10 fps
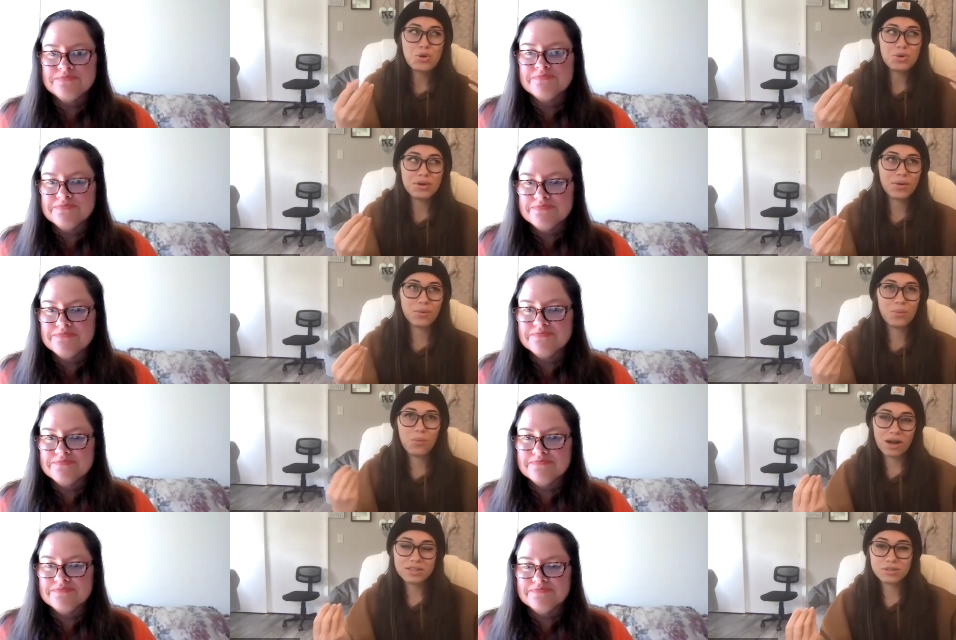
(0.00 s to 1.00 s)
Speaker 1: who don't
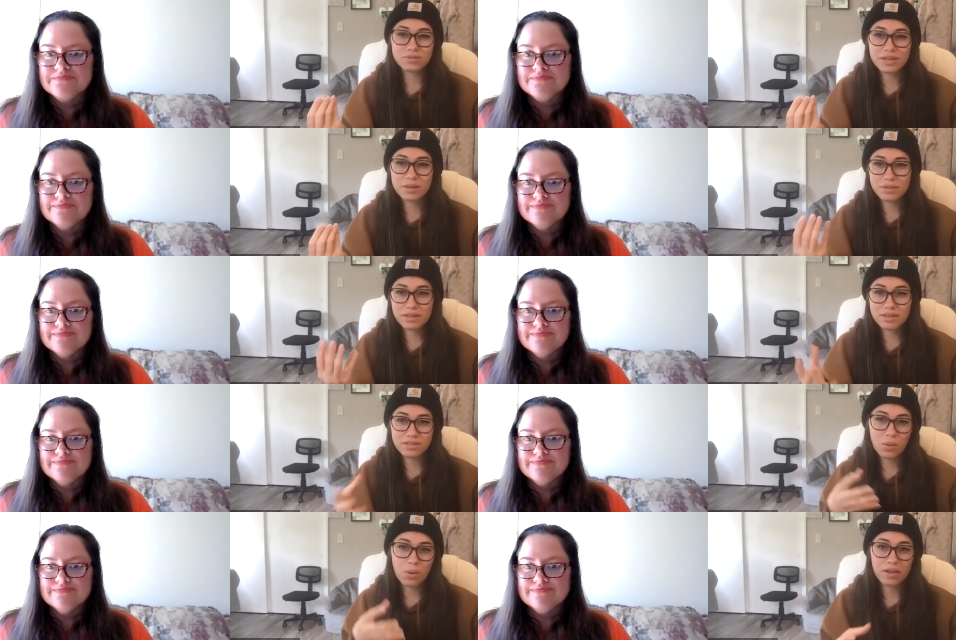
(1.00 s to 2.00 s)
want to read, but they
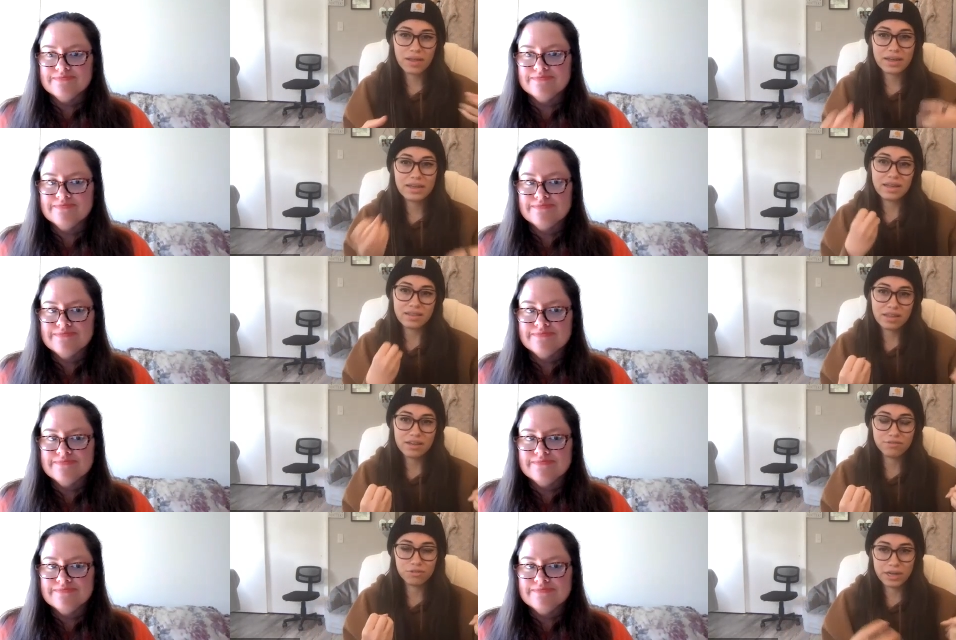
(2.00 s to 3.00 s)
still want to like get the
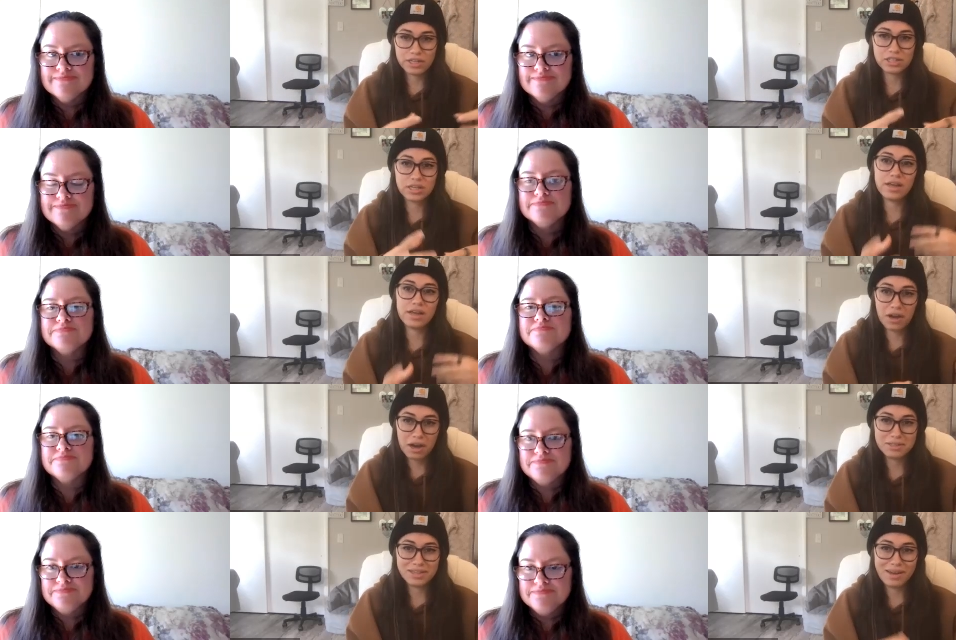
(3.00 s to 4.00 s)
information and the
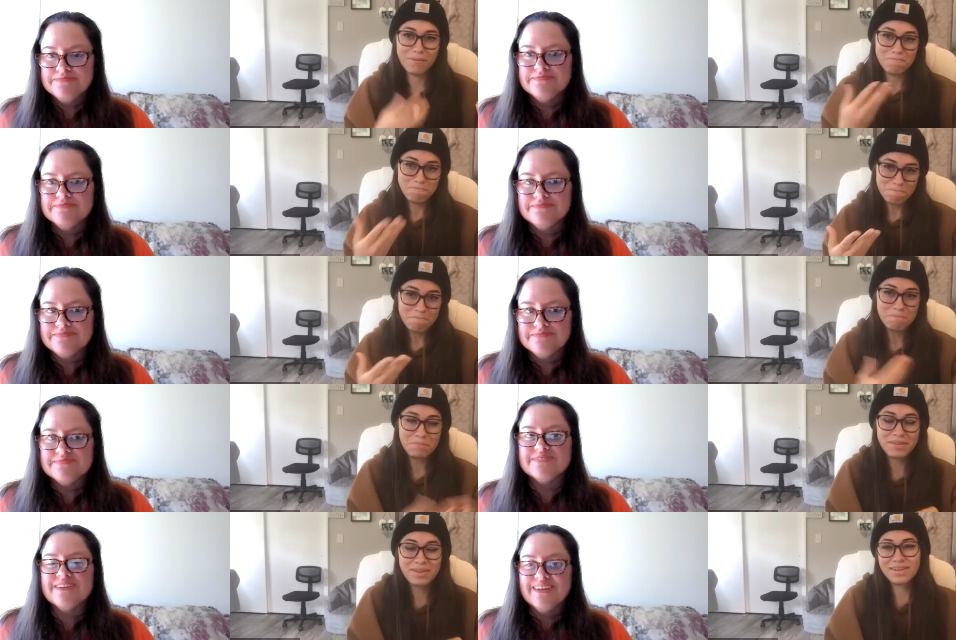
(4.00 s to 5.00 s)
content. Mm-hmm.
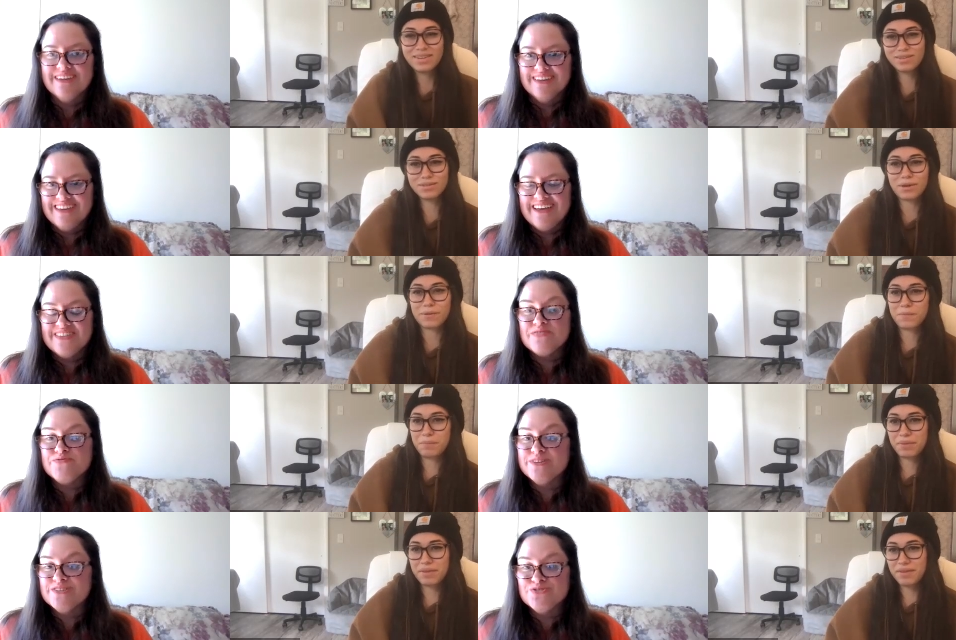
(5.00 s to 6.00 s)
Speaker 2: Yeah, um,
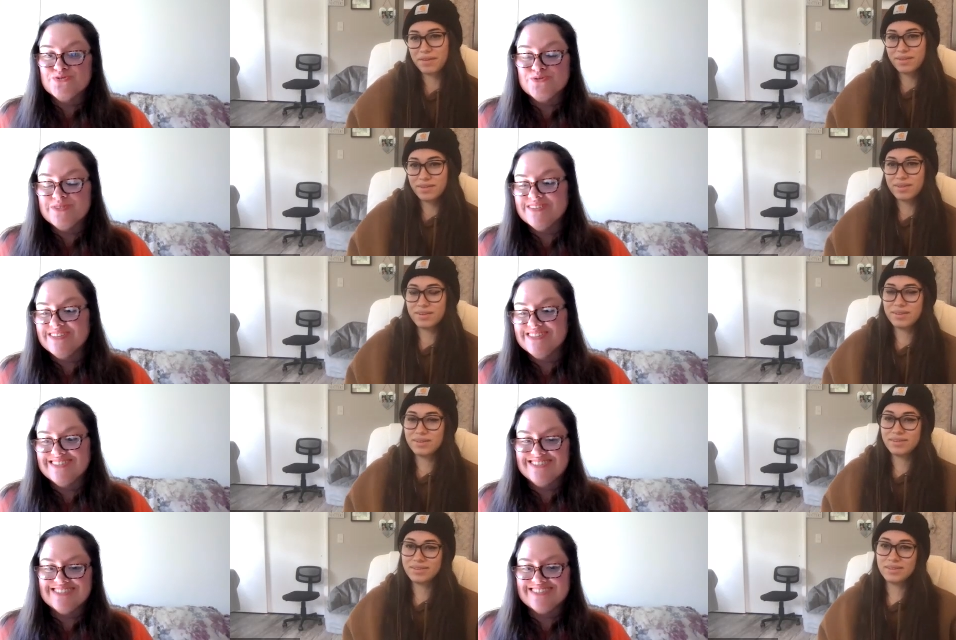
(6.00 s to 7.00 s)
that visual,
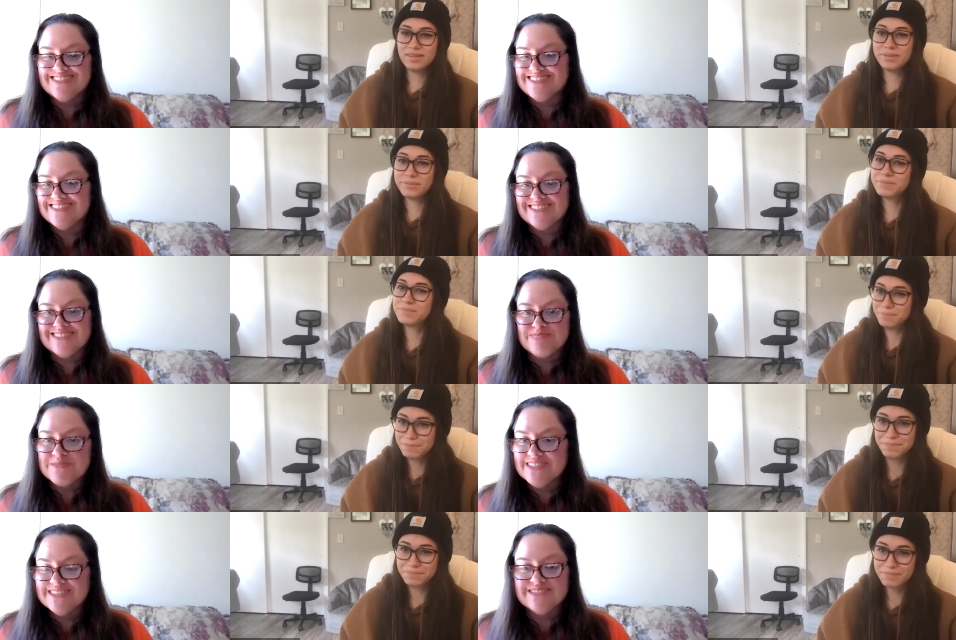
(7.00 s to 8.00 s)
it's just it's
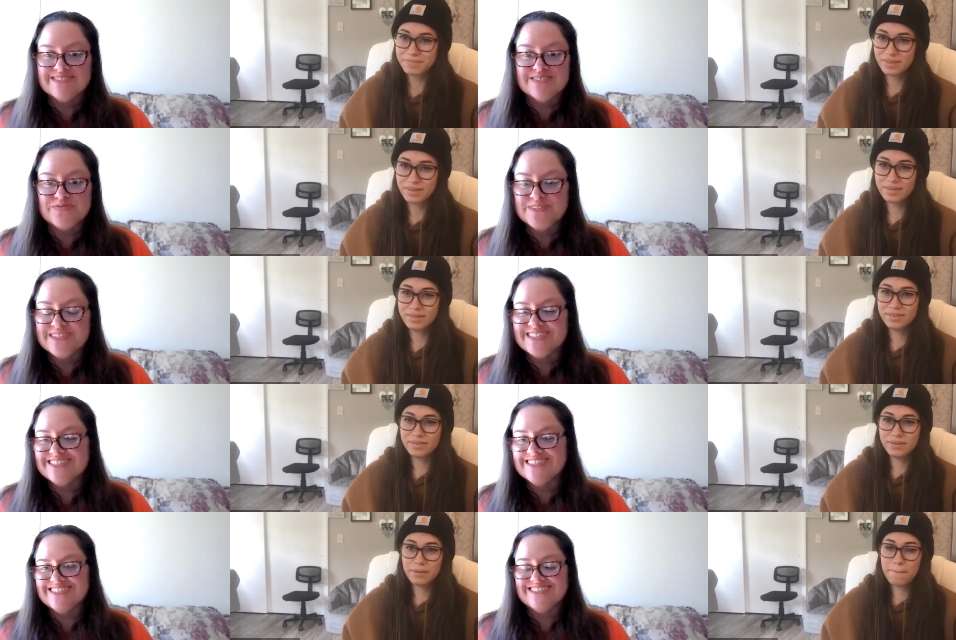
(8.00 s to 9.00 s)
something
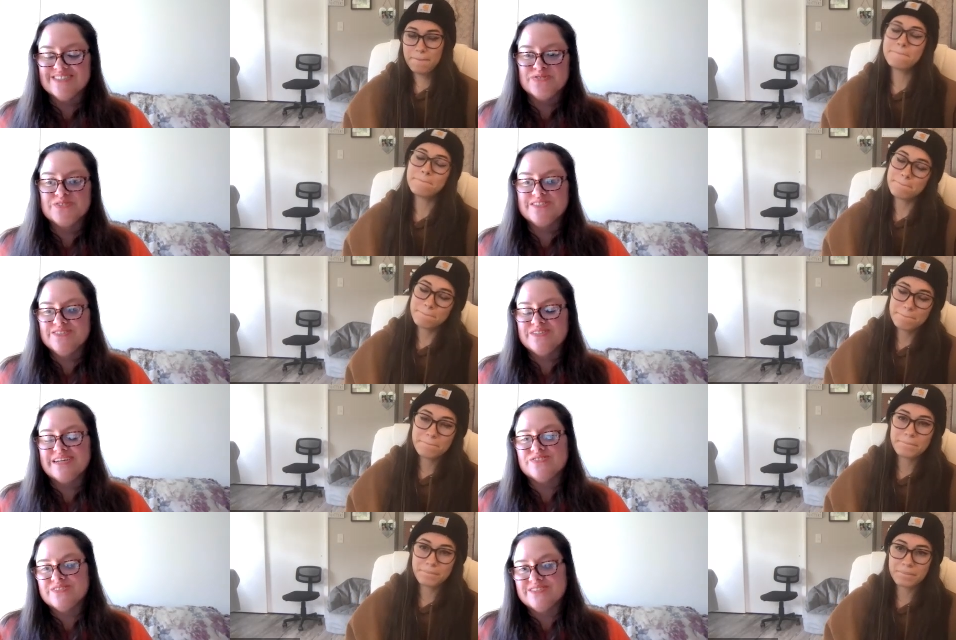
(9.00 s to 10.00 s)
different. It's mm-hmm. you're you're
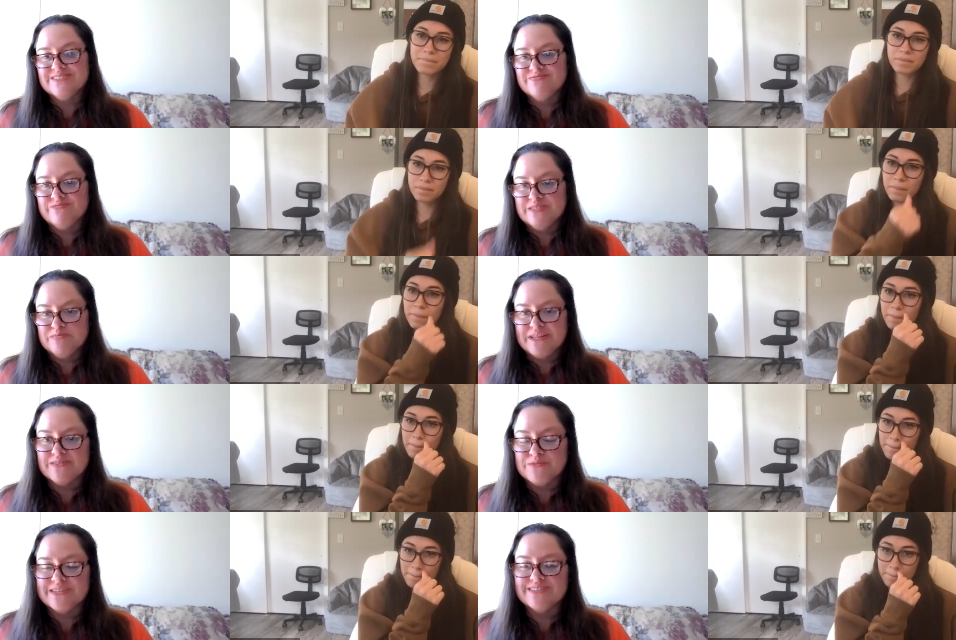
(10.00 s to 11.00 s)
not just reading
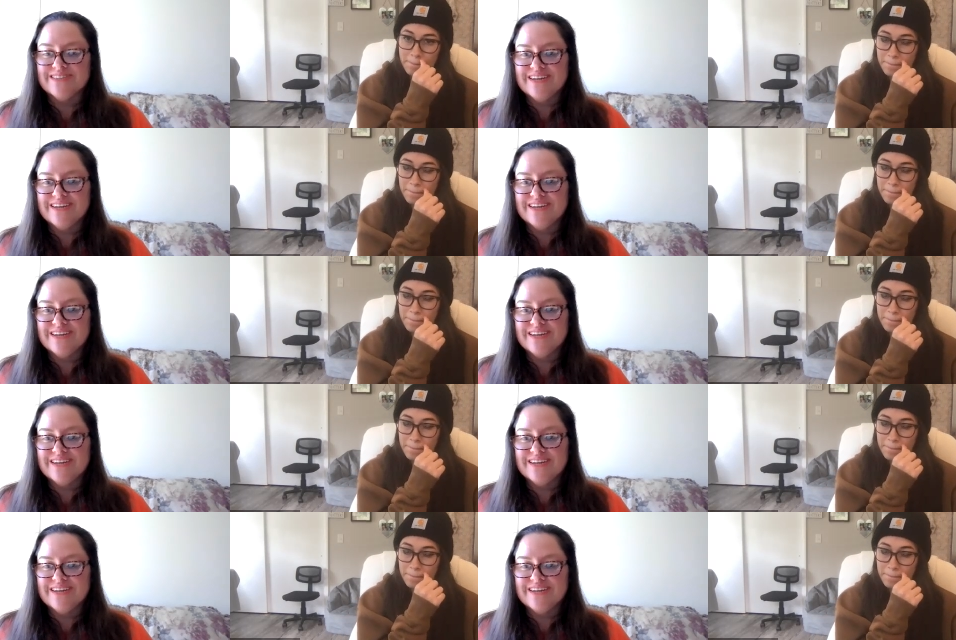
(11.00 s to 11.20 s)
black and white